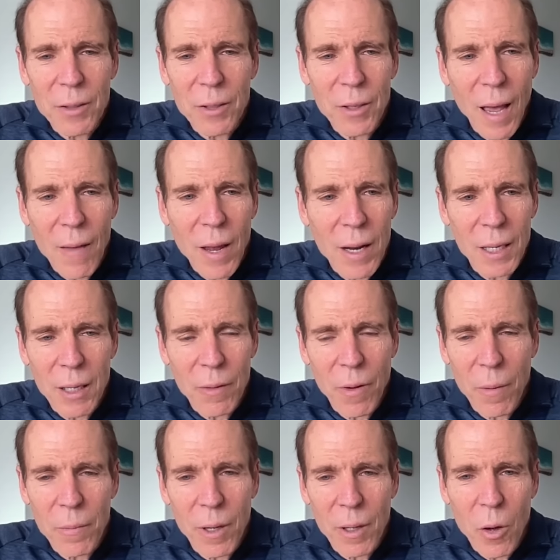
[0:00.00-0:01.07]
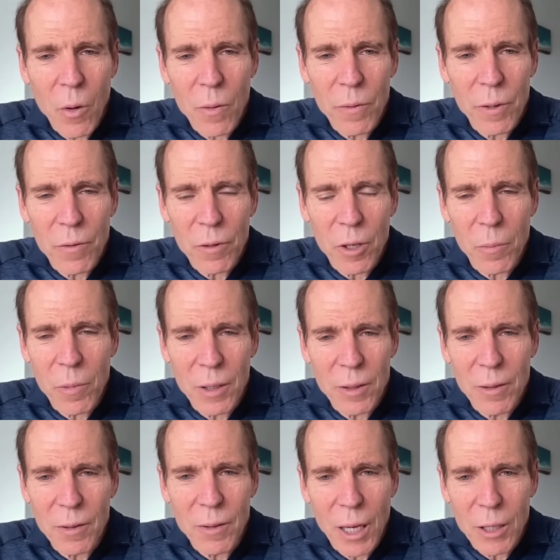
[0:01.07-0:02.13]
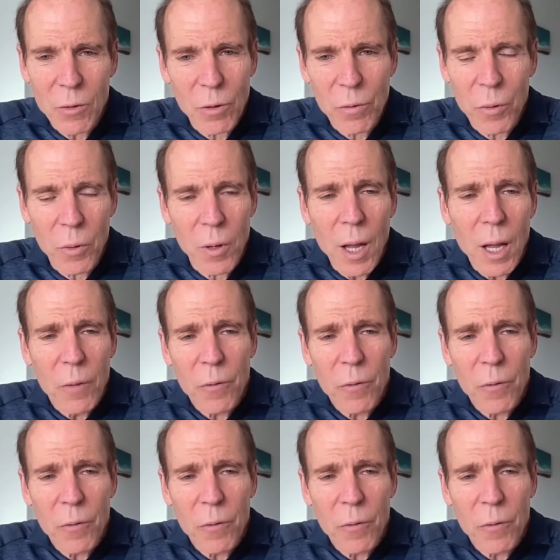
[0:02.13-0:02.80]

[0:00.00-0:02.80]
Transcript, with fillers: to have any if I'm know if it's going to be a dangerous food. Yeah.